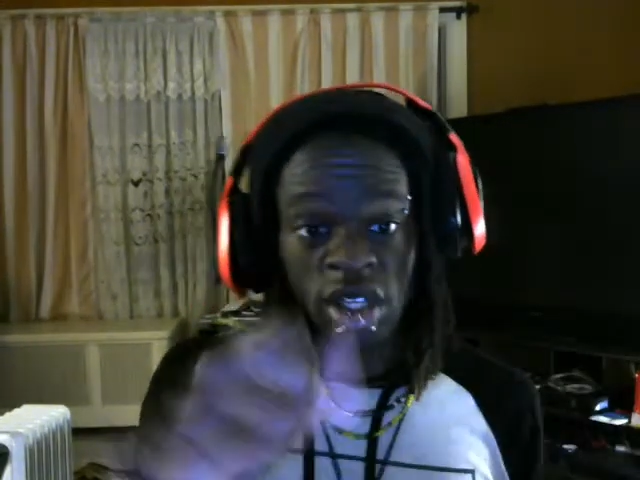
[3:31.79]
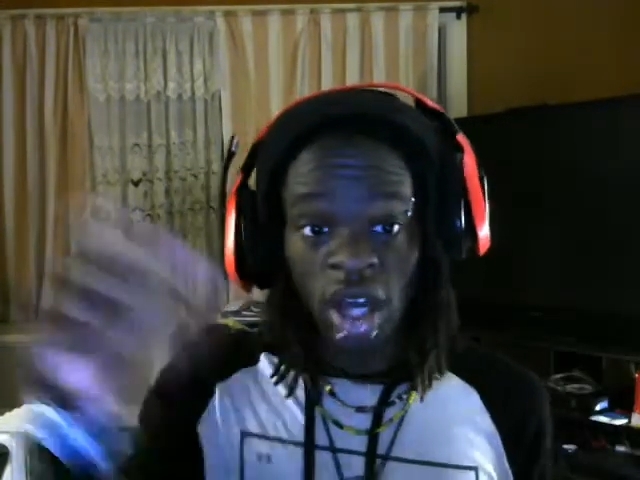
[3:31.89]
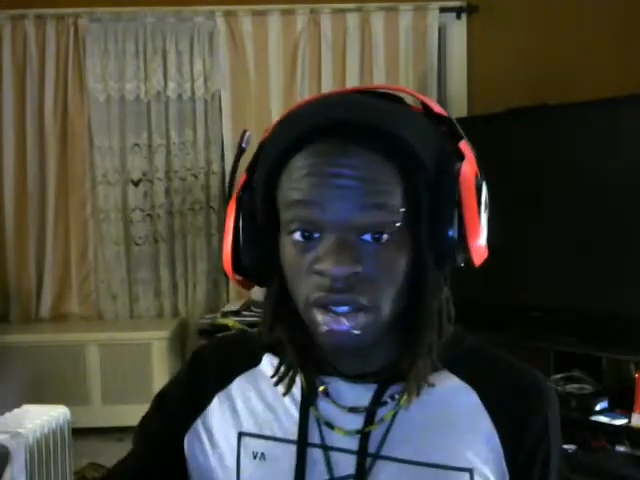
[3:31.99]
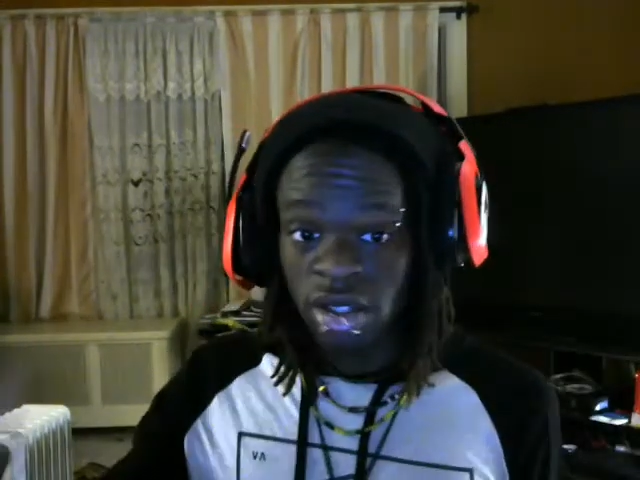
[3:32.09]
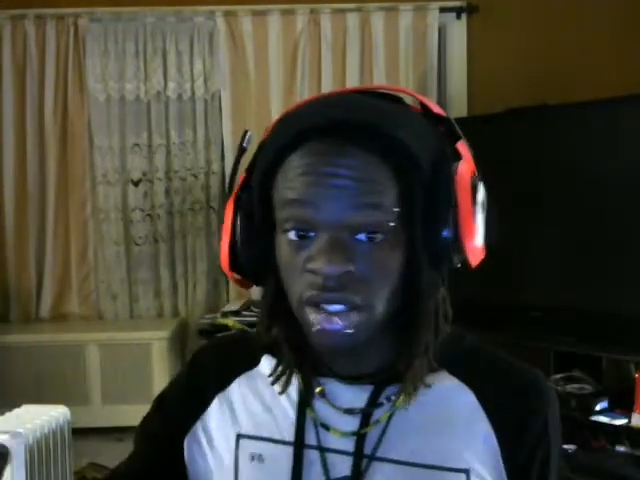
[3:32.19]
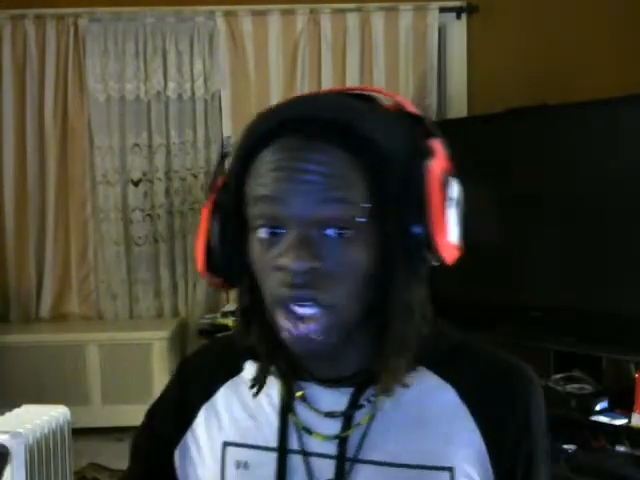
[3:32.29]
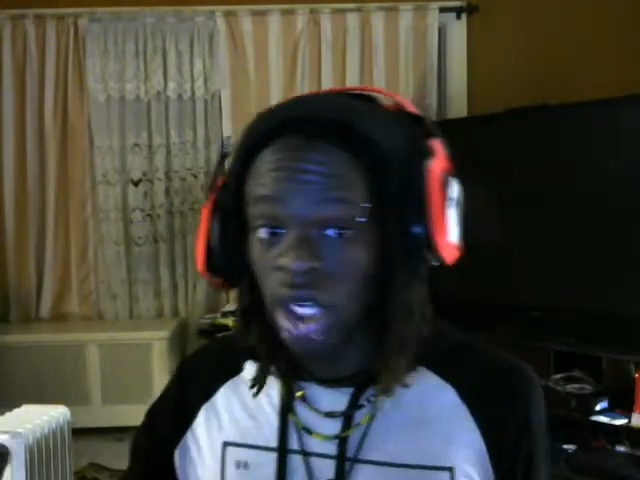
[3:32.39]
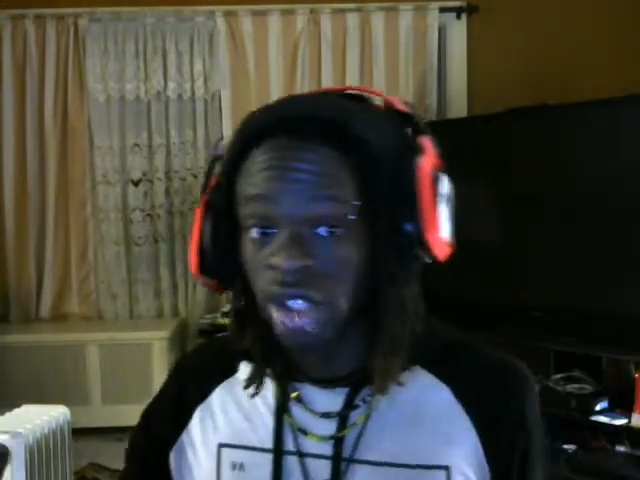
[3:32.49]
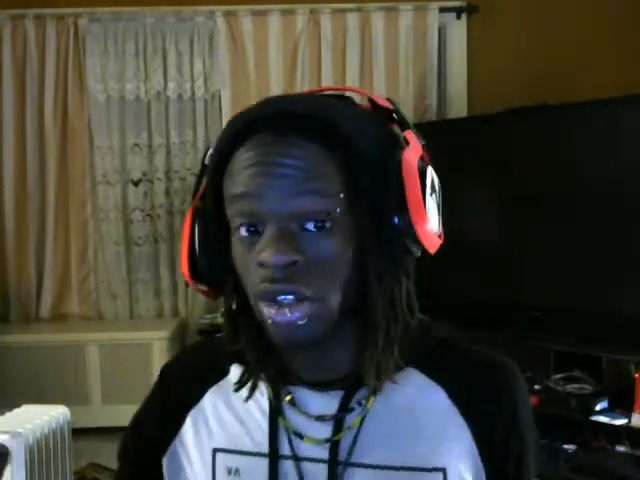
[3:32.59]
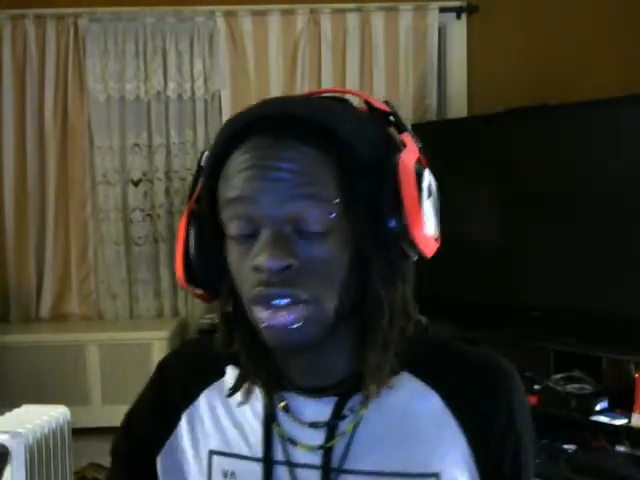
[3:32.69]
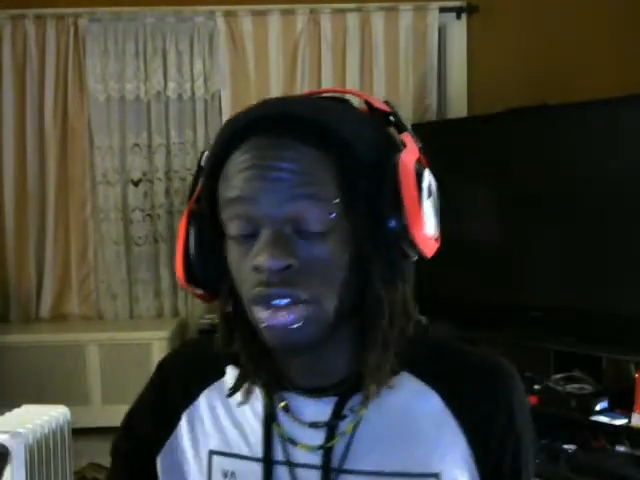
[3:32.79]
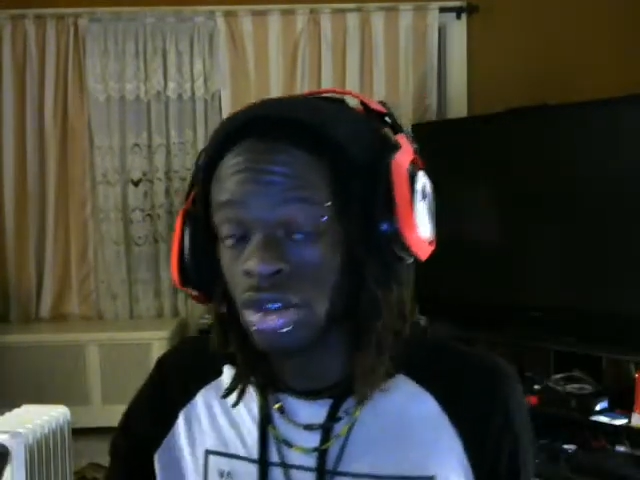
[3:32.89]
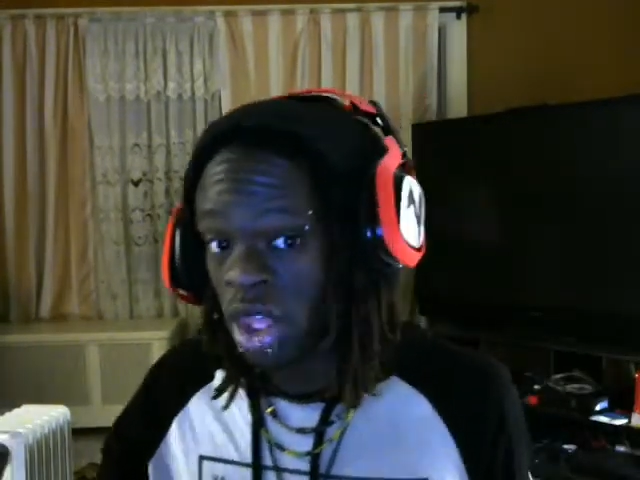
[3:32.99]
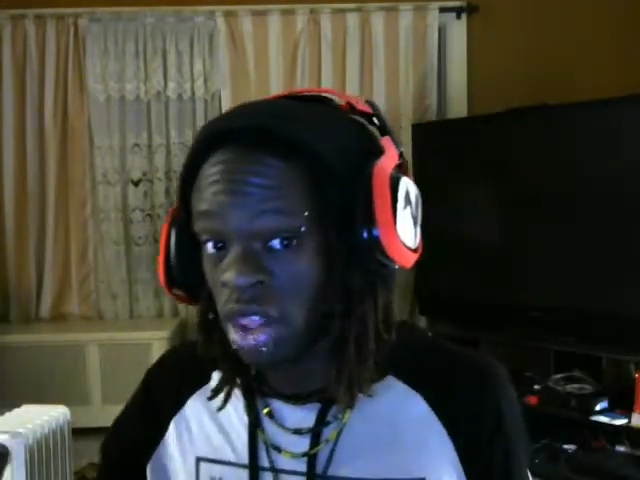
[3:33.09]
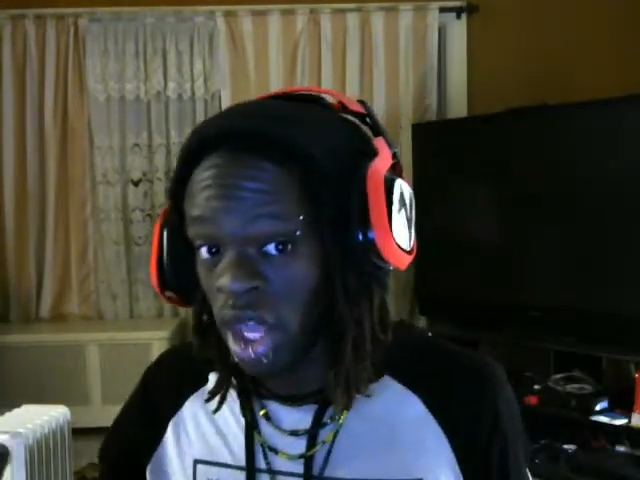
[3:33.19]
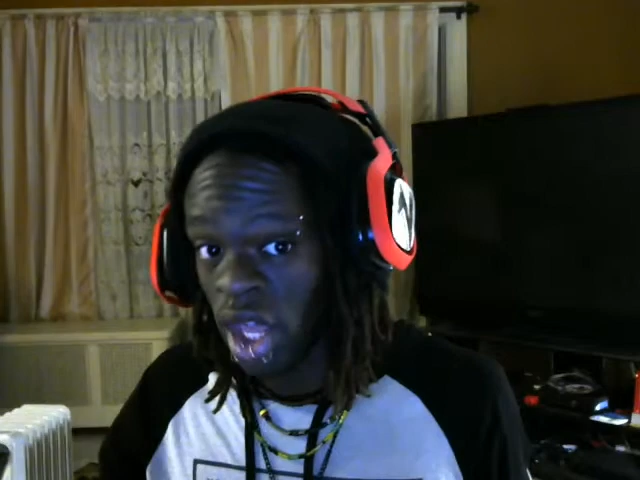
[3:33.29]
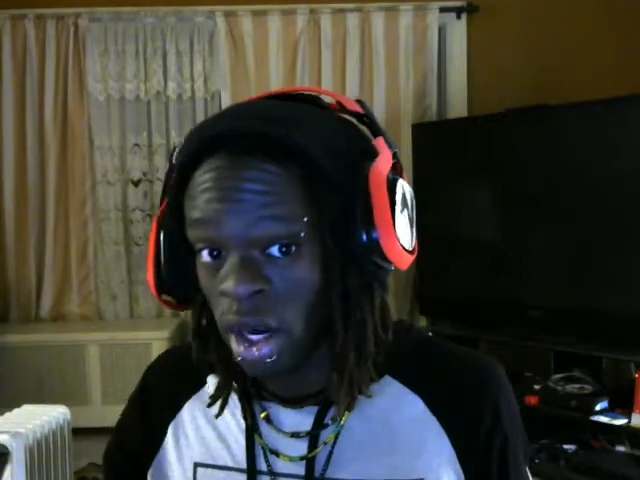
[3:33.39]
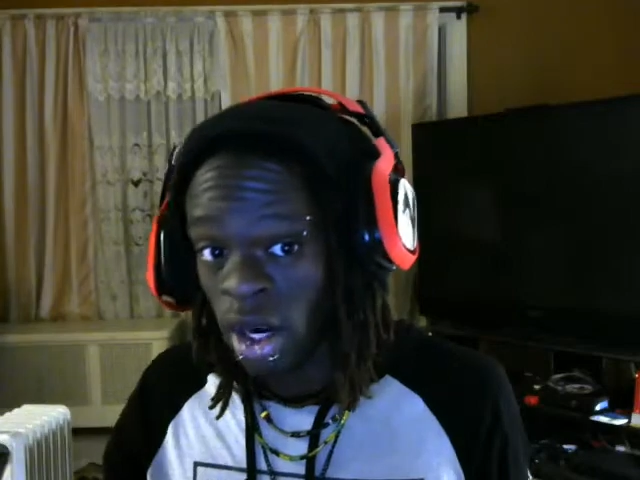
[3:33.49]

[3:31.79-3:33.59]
other side and start shooting there.